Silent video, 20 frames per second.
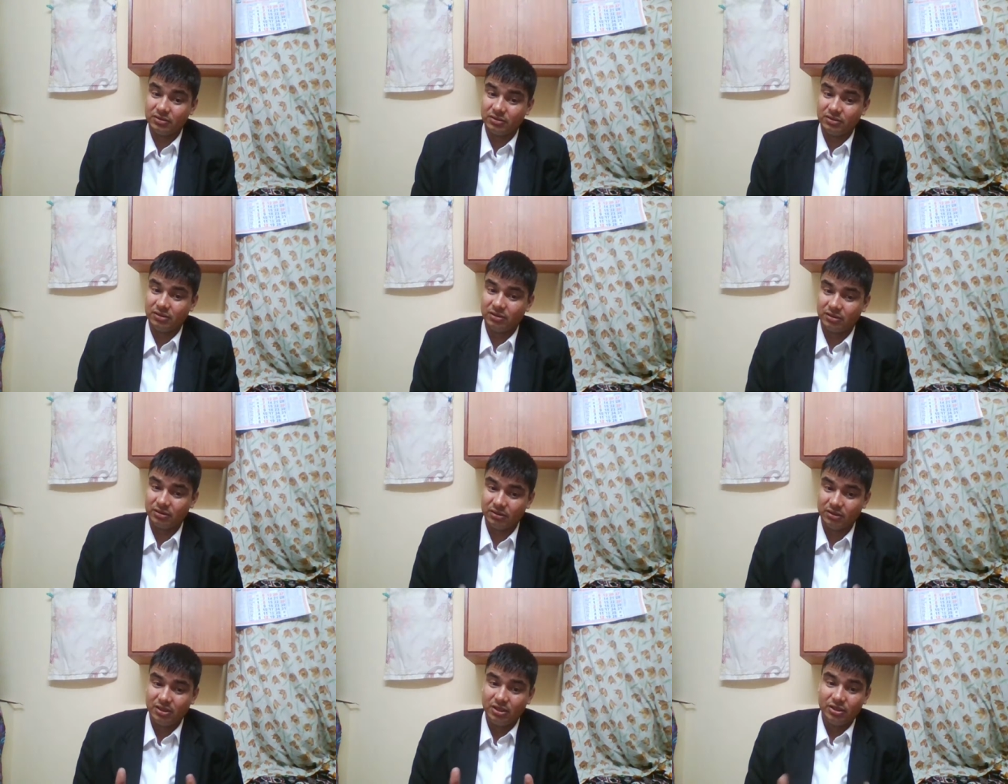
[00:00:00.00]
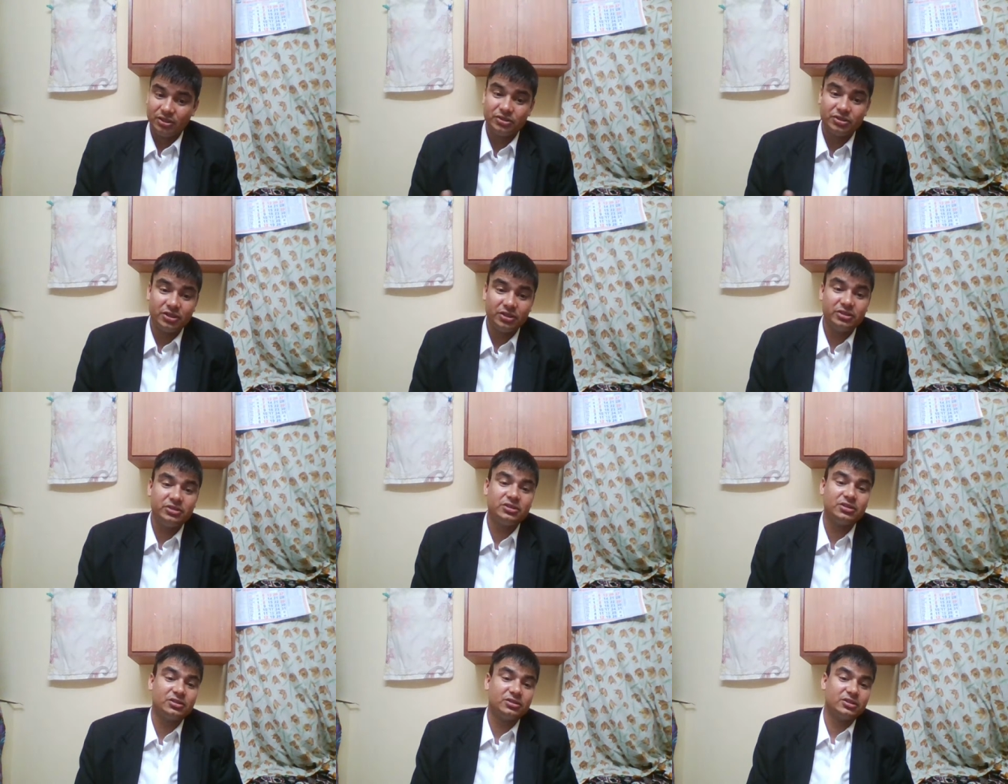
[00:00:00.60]
the
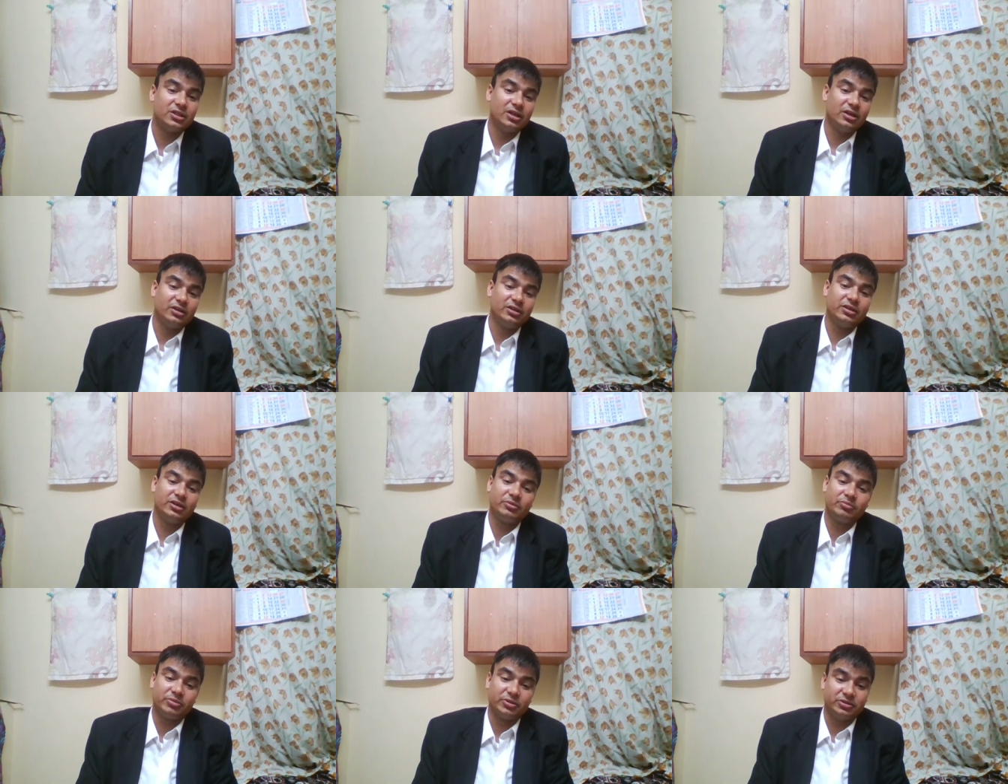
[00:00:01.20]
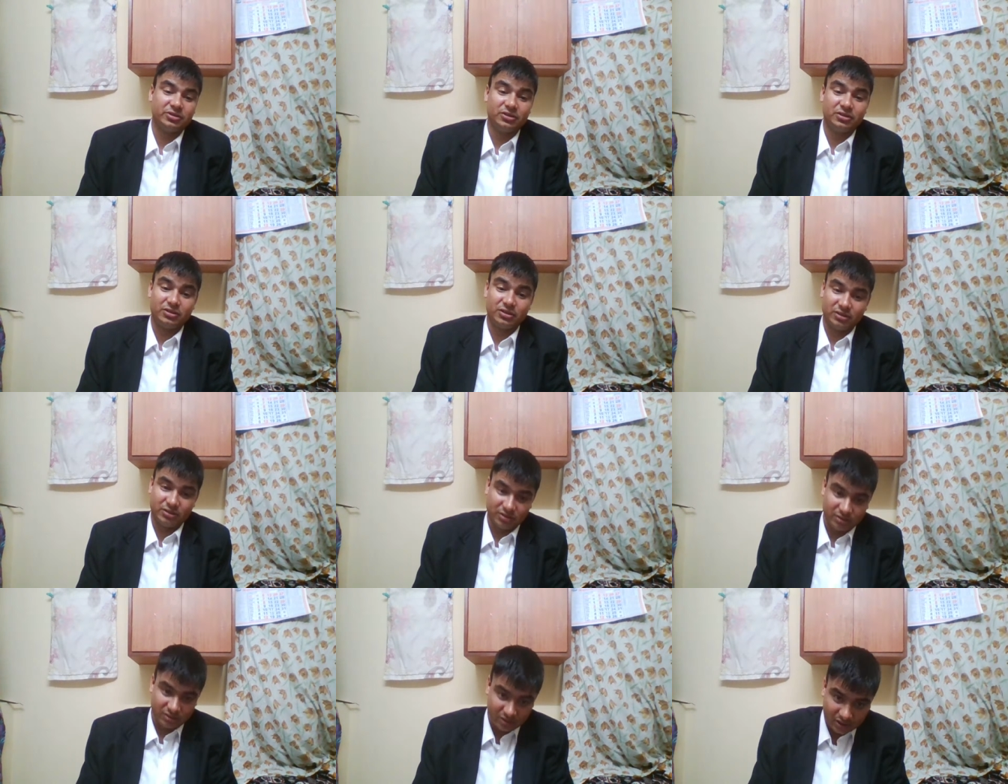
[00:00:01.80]
citizen-centered
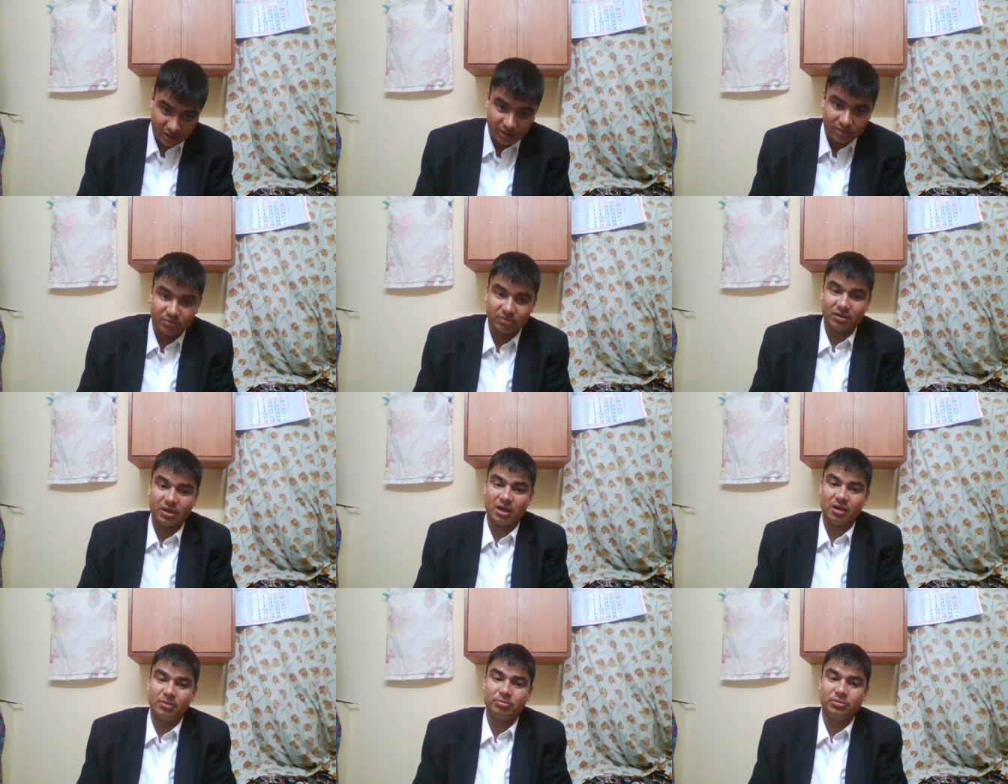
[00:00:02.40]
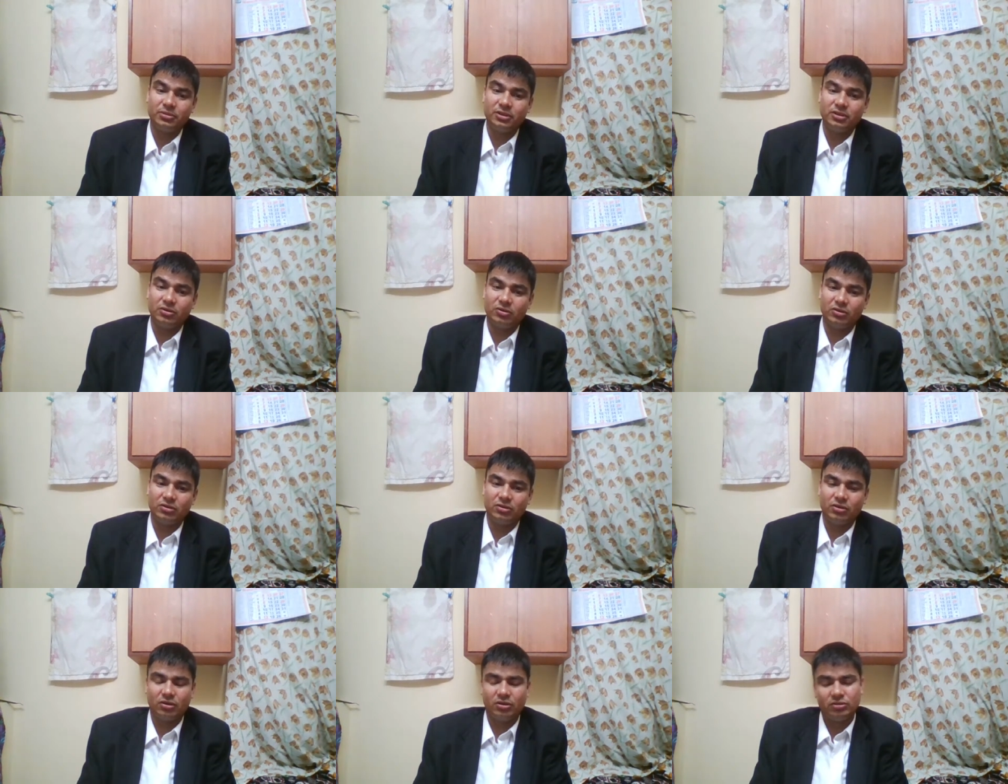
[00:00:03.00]
representation can happen.
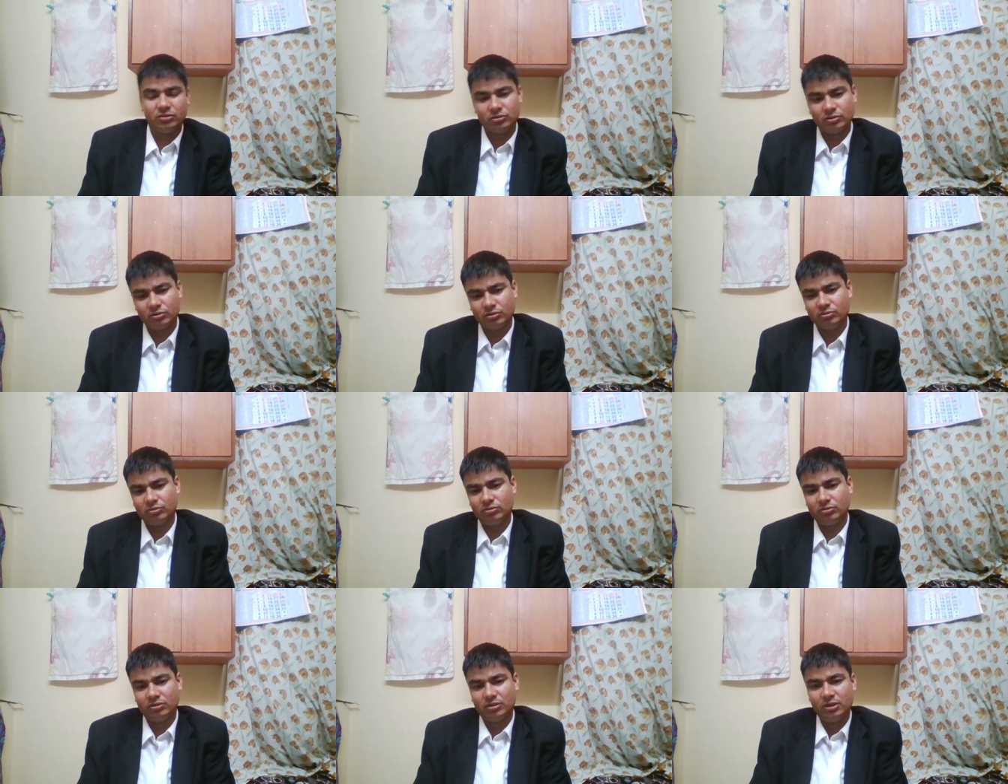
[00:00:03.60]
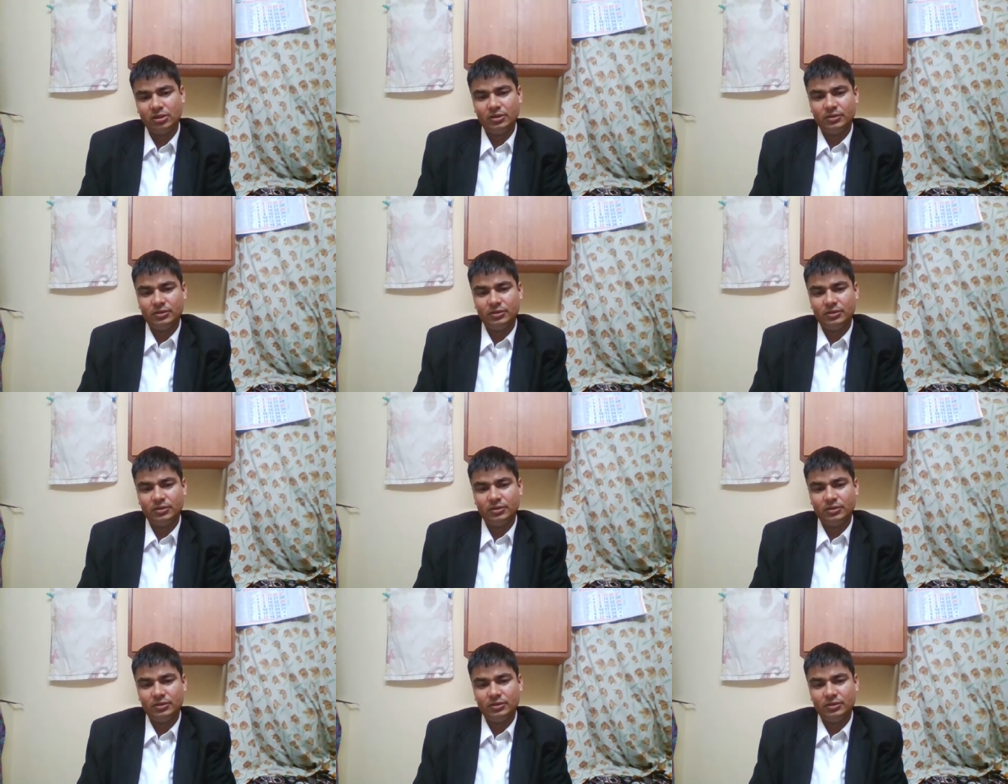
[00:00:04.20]
Also to